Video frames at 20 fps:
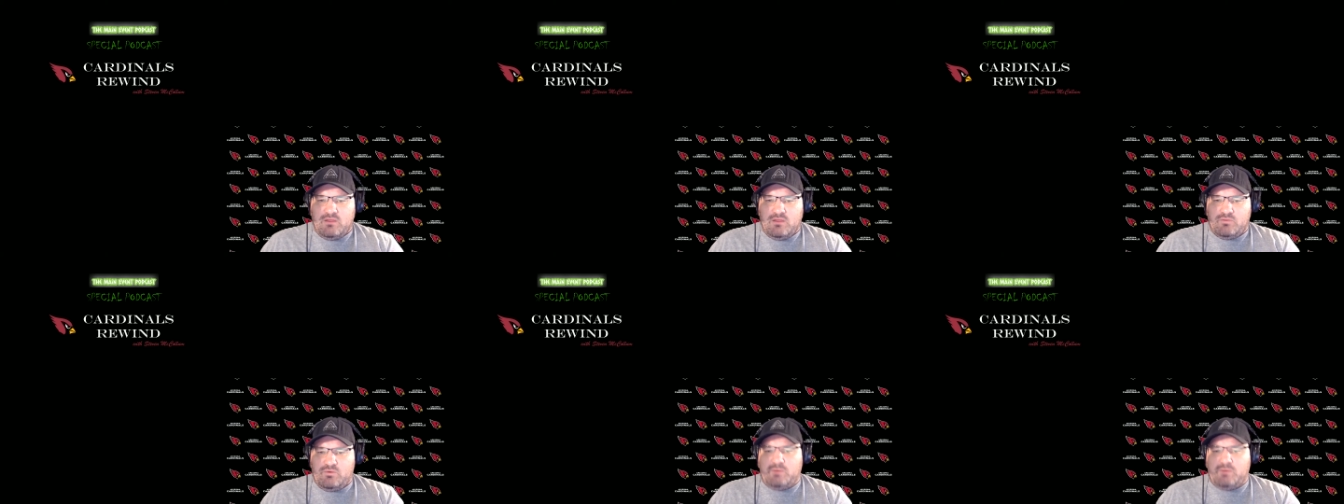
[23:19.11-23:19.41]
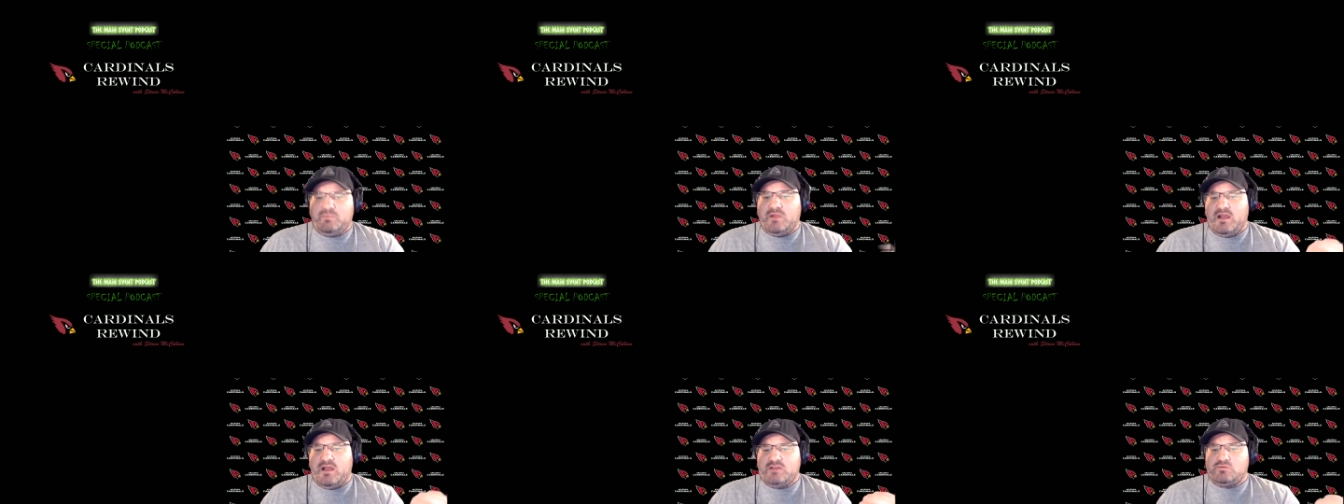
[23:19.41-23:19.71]
Three
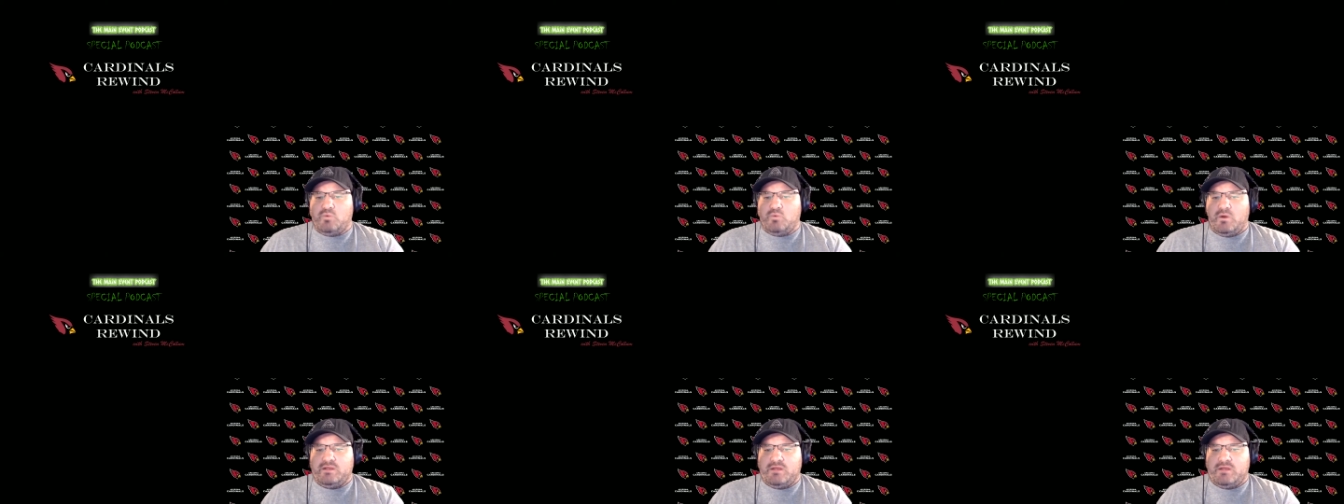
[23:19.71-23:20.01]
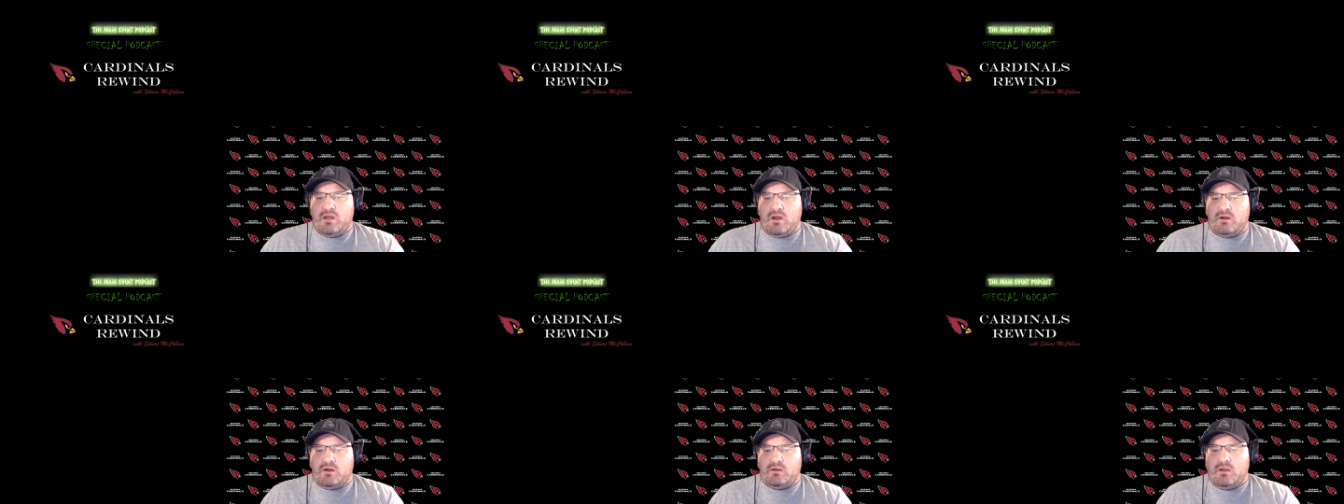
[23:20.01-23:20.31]
plays, one
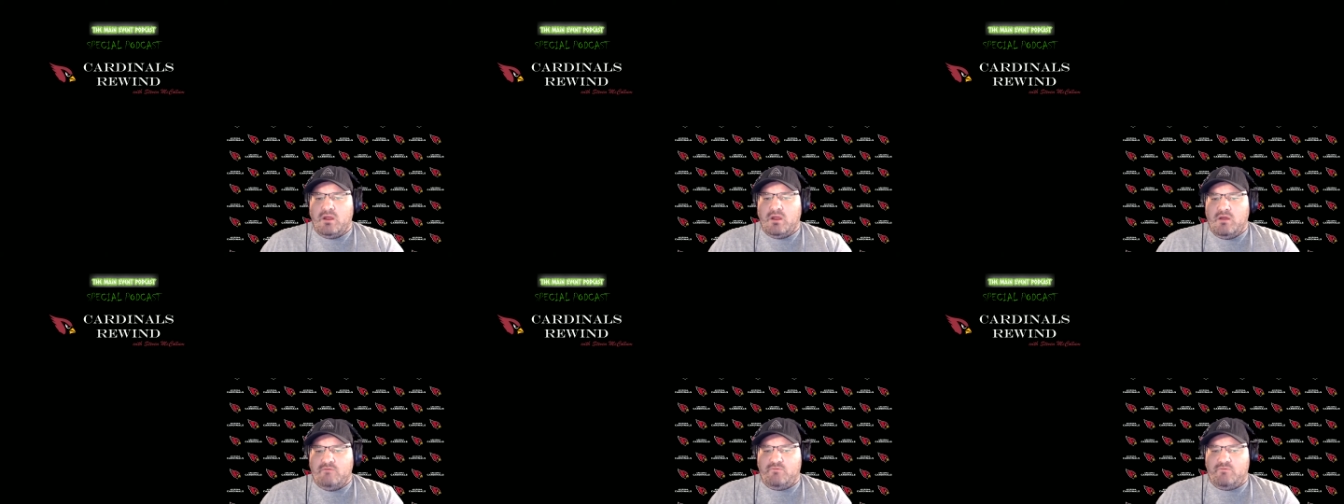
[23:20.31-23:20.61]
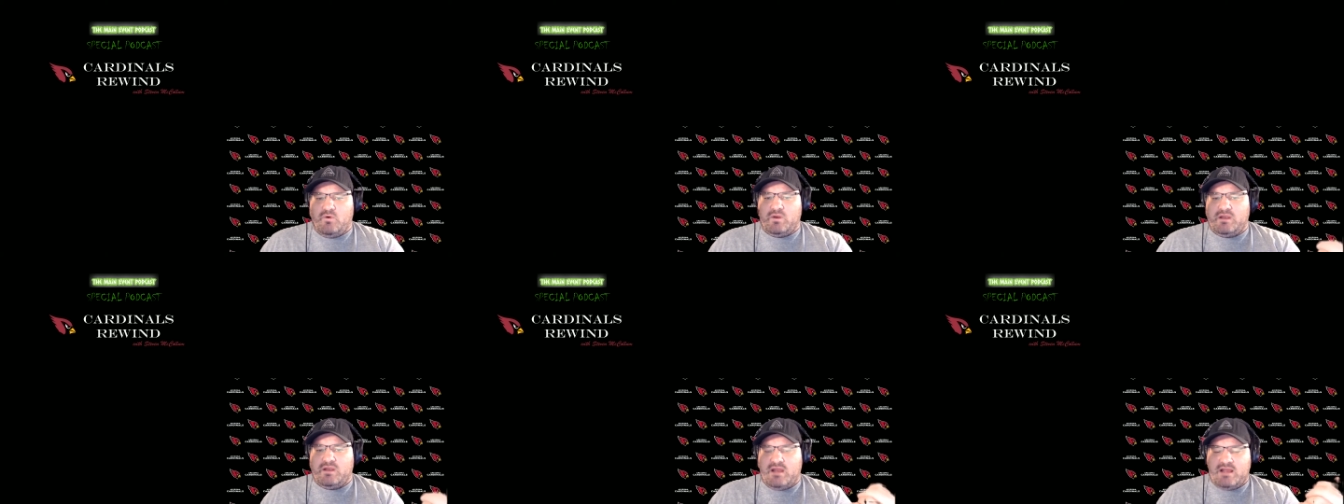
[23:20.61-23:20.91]
yard,
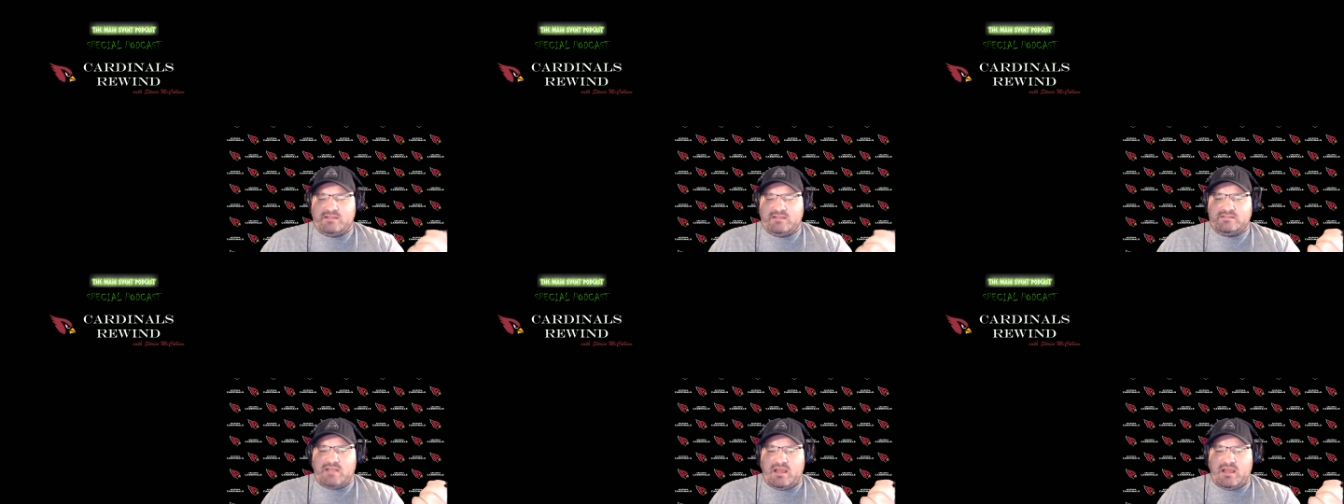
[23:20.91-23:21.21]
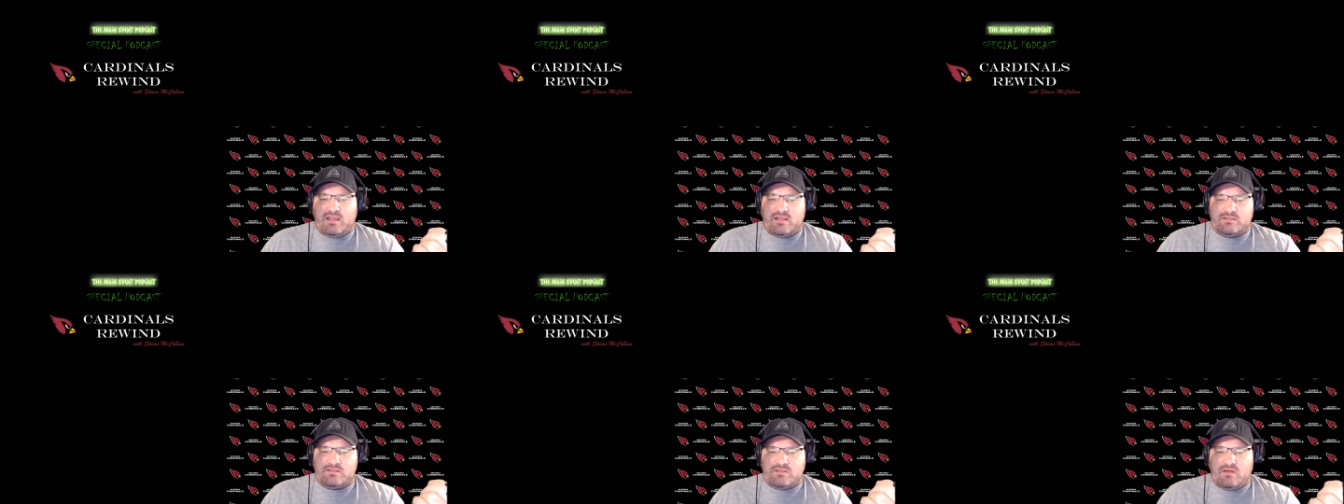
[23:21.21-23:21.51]
forty-nine
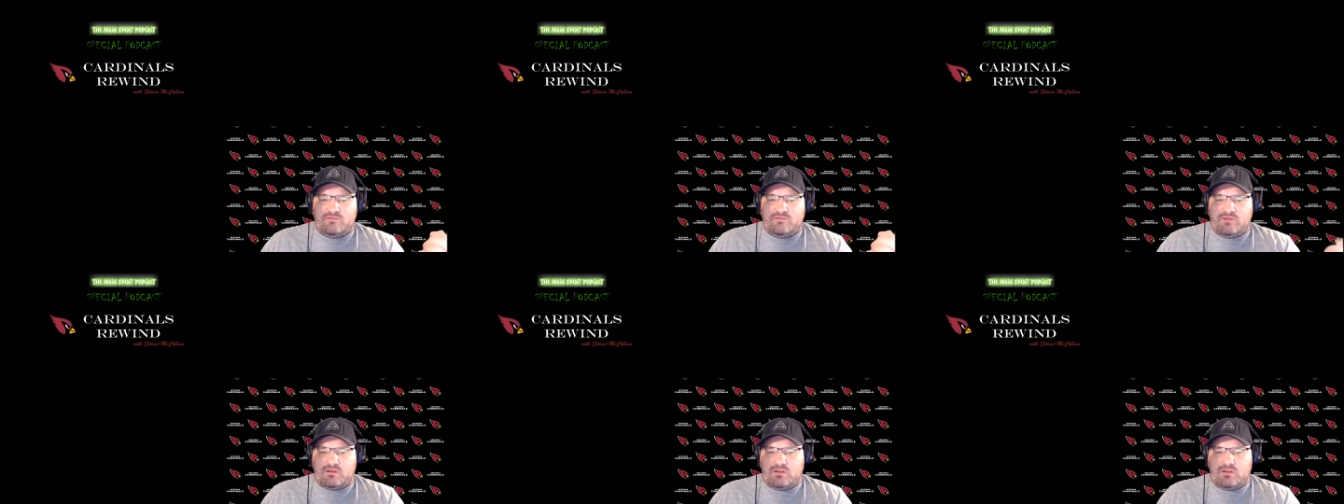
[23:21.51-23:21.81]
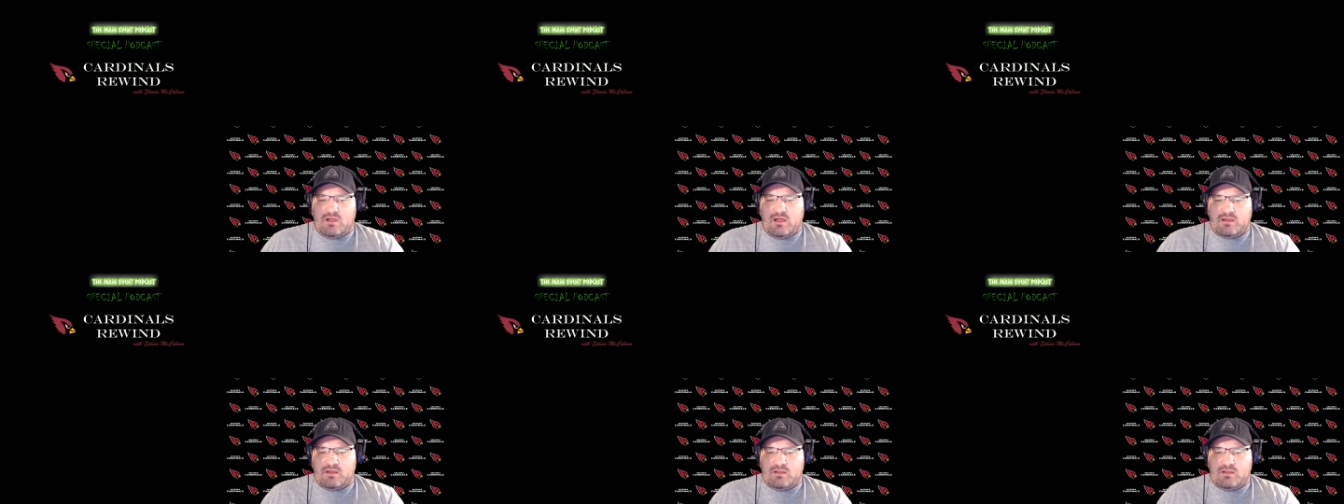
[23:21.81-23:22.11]
seconds off the clock.